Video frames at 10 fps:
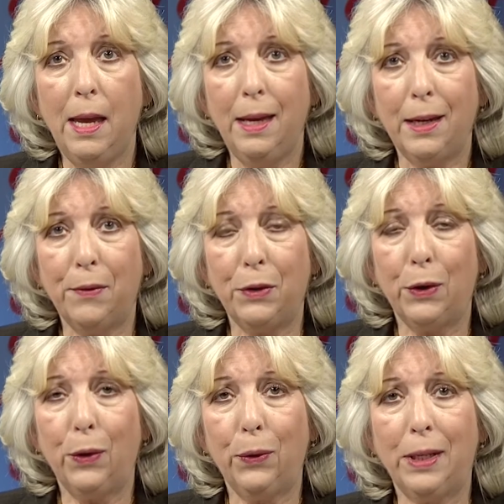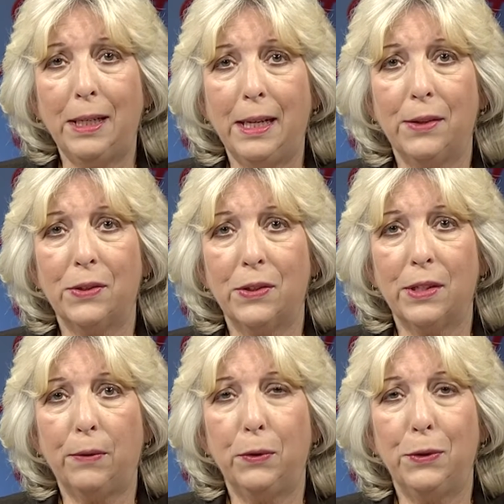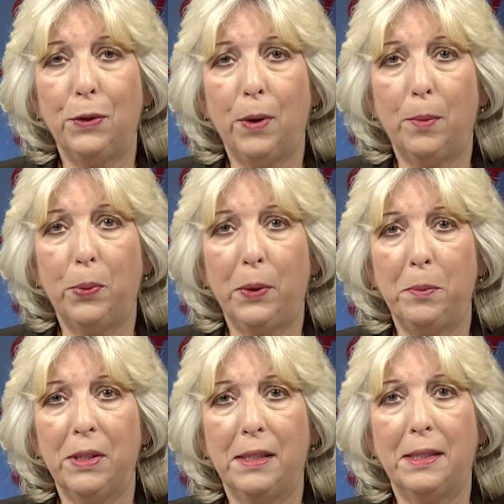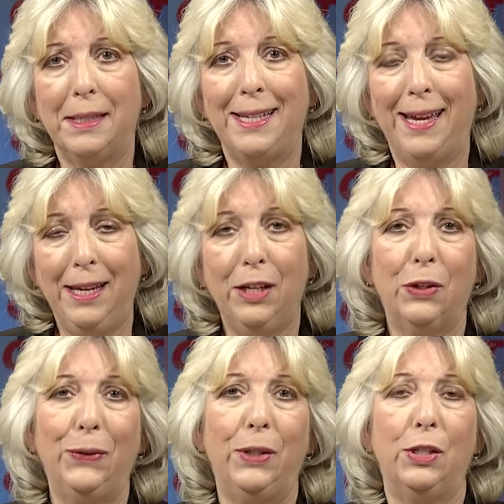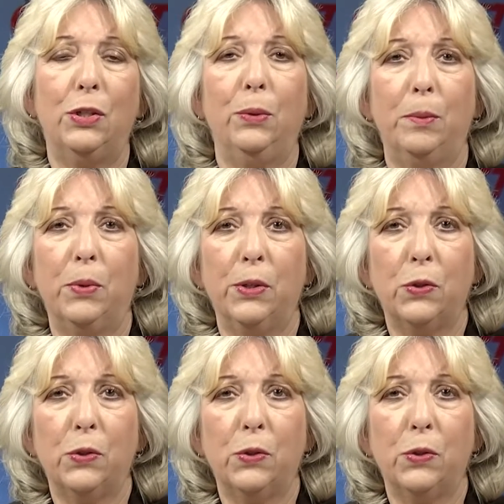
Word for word: Governor Hogan announces several new appointments today, including two in Prince